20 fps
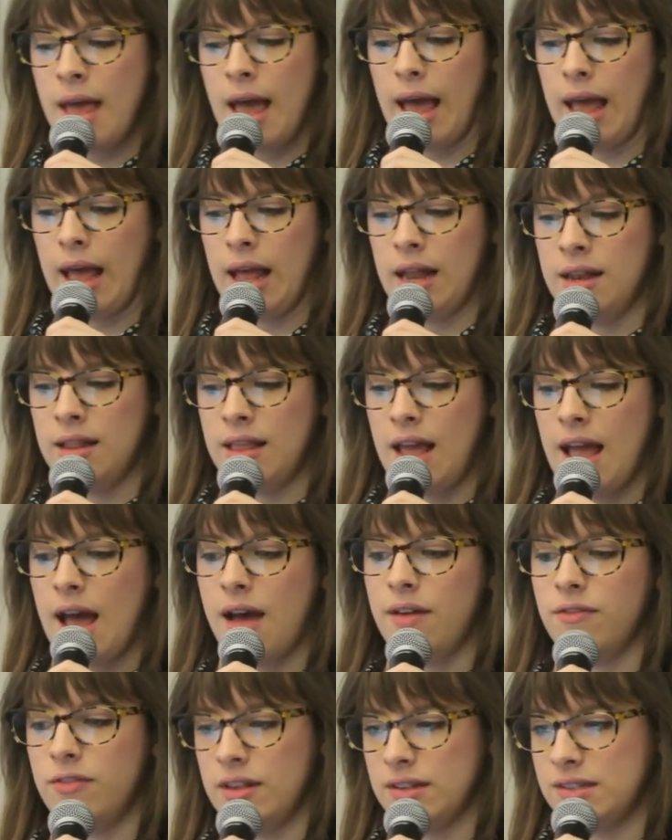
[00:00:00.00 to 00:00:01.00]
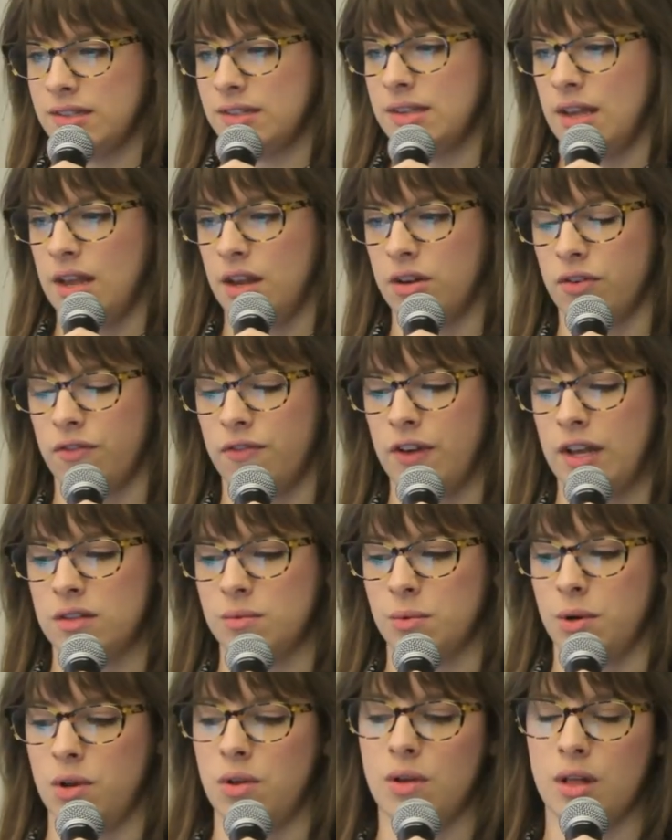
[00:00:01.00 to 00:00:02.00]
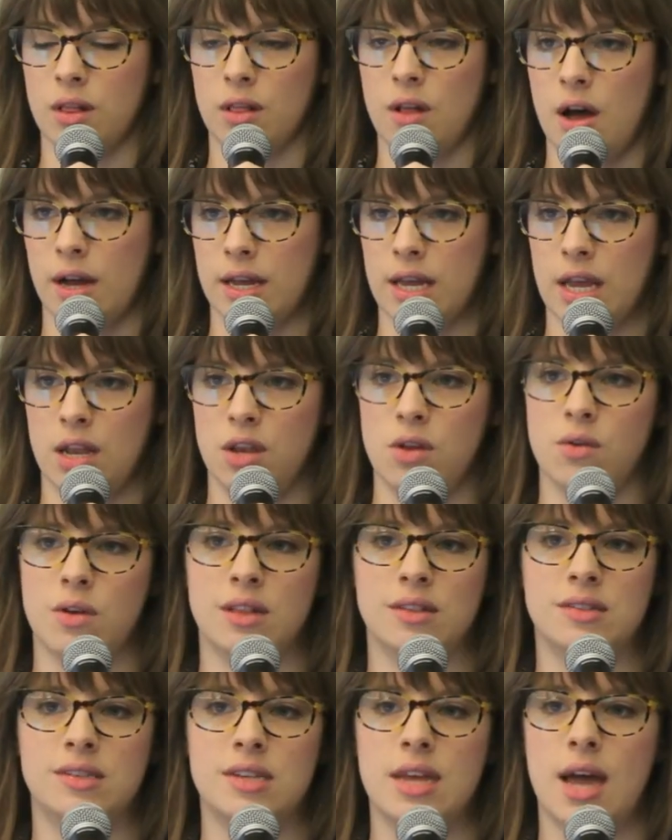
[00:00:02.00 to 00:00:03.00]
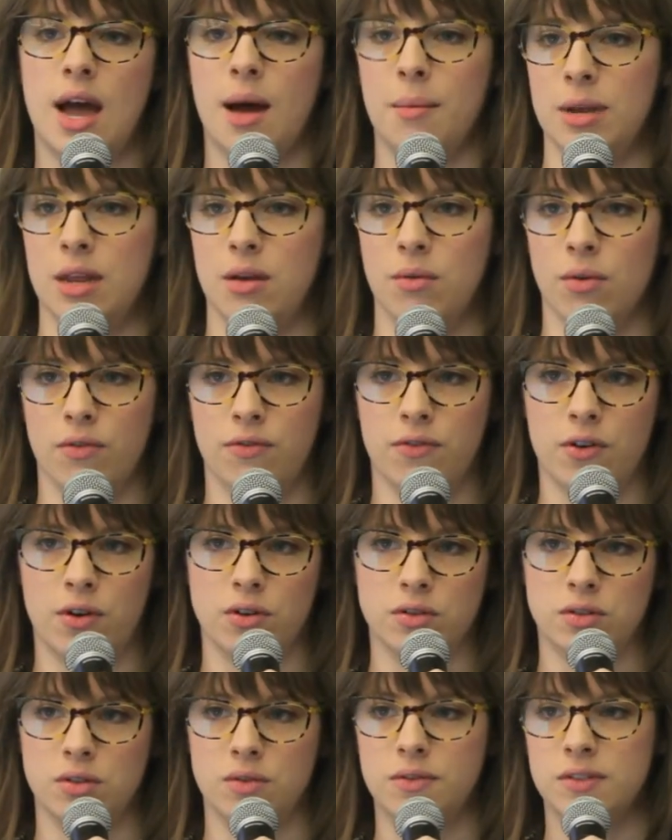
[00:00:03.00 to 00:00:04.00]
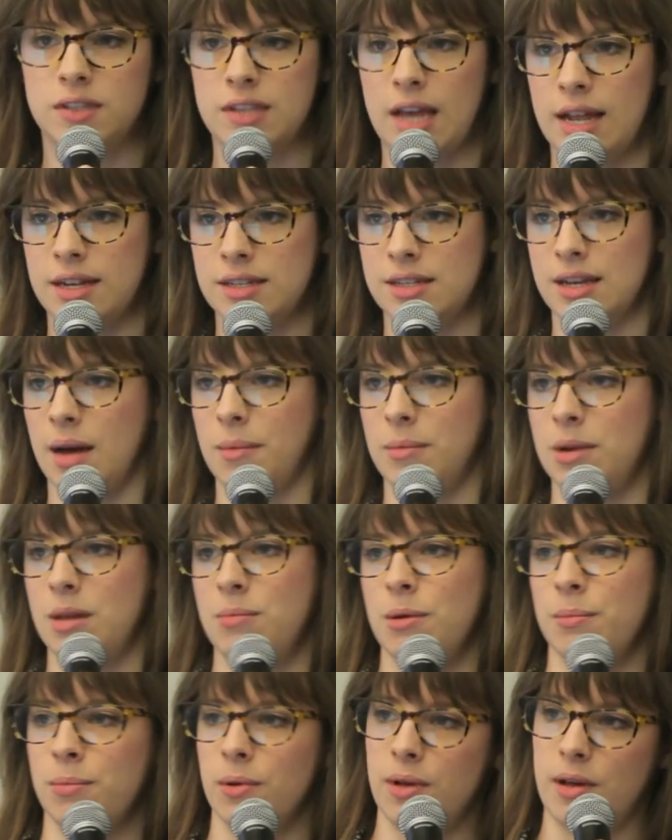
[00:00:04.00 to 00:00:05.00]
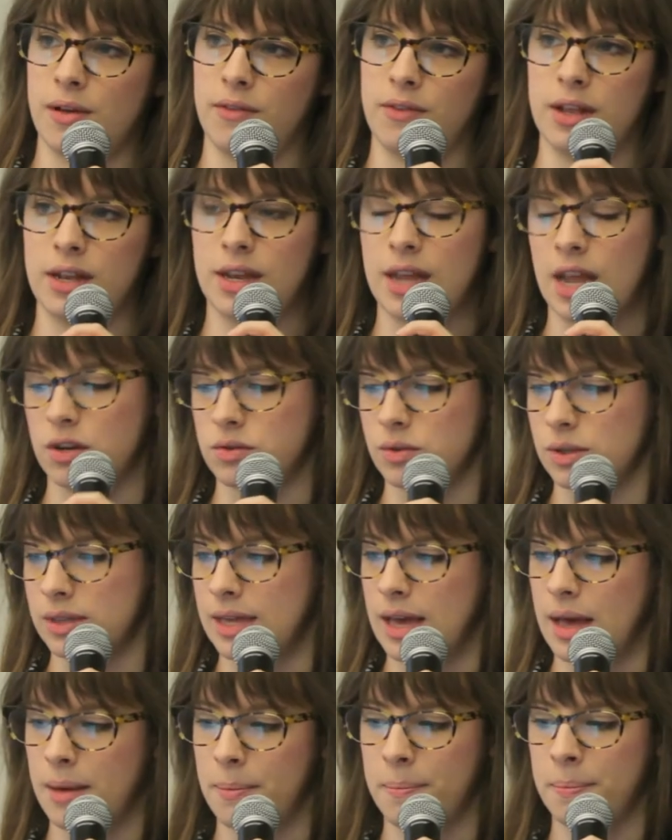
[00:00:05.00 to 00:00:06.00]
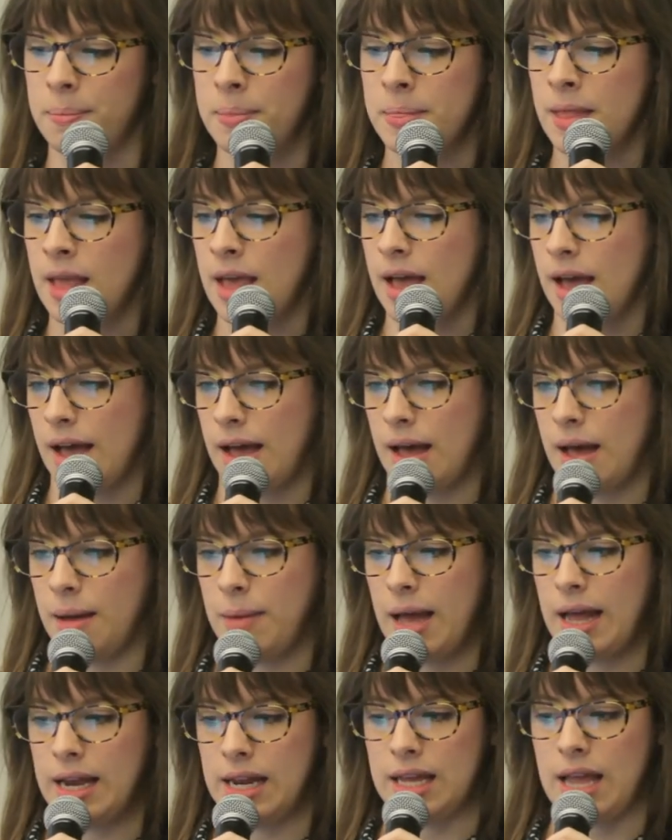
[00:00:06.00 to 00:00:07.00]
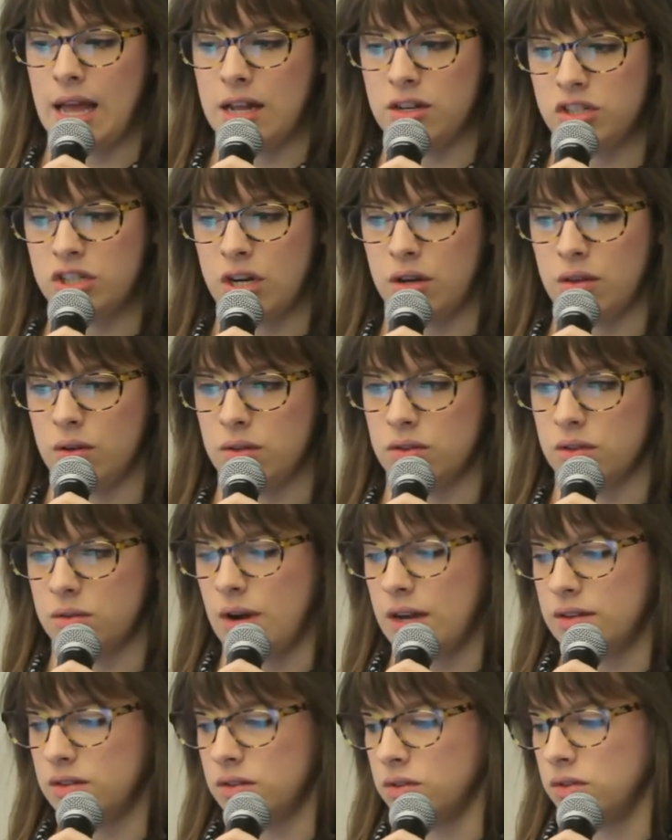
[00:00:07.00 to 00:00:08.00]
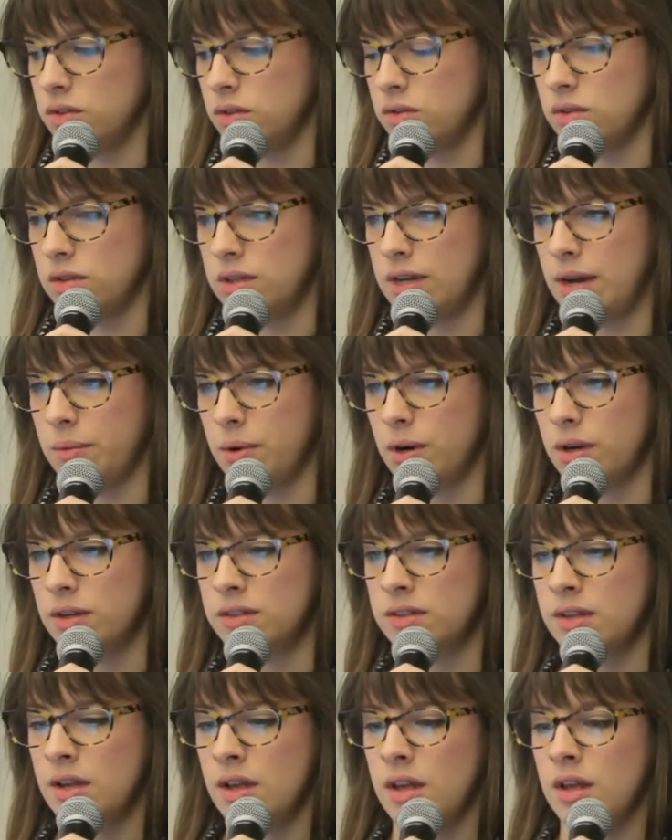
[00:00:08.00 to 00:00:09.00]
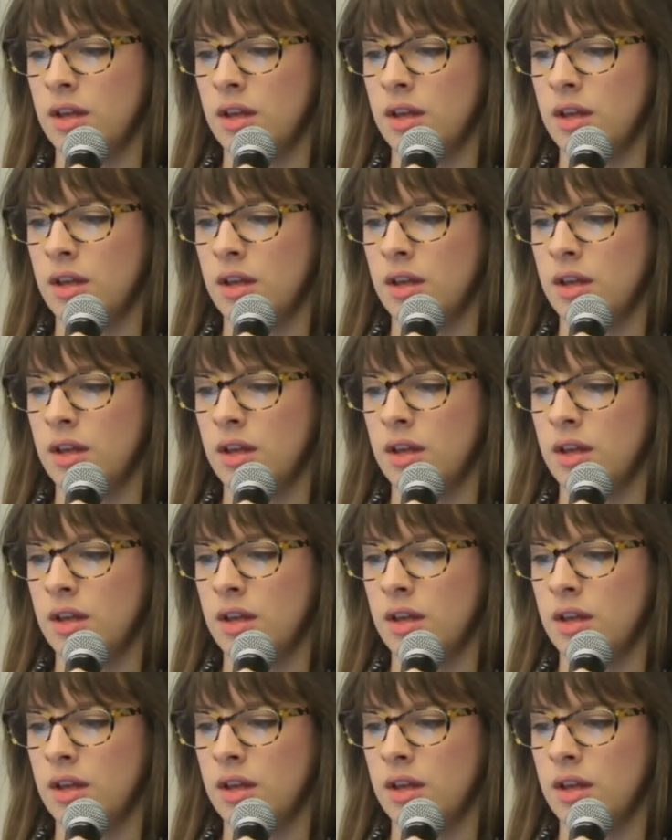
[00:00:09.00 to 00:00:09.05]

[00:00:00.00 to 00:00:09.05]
And they have this interface where you can log in, you can see how many referrals you've sent, how many people have engaged with them, um, and again, share those across your social networks.